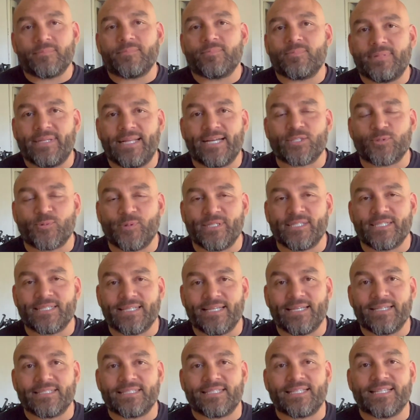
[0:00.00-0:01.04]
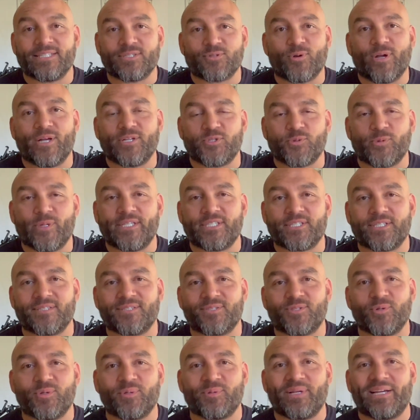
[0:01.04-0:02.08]
Next week is his graduation,
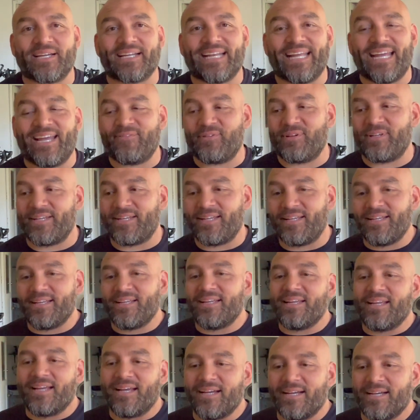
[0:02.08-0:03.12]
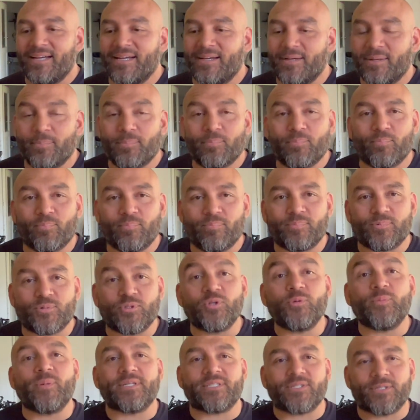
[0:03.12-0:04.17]
so we're not going to have any
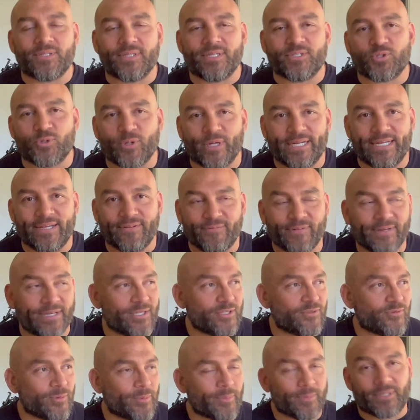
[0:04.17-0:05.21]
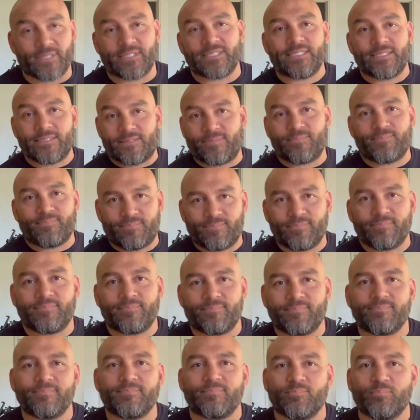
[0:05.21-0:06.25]
too much training videos from him, because he's
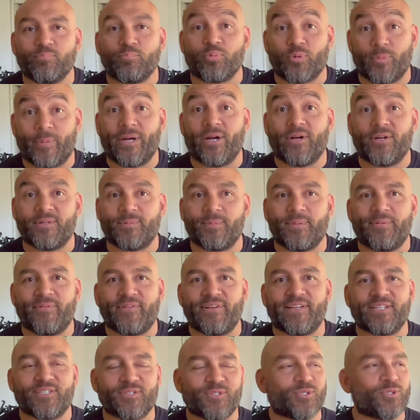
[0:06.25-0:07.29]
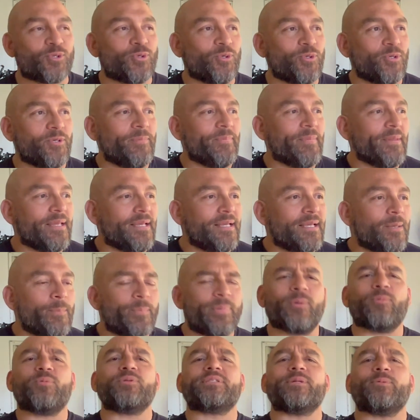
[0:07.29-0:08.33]
preparing to be finished with school.
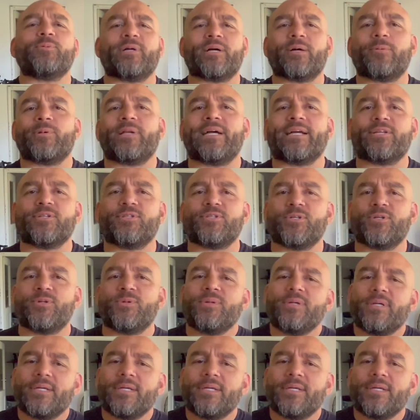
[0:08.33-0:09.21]
But we'll see what I can do.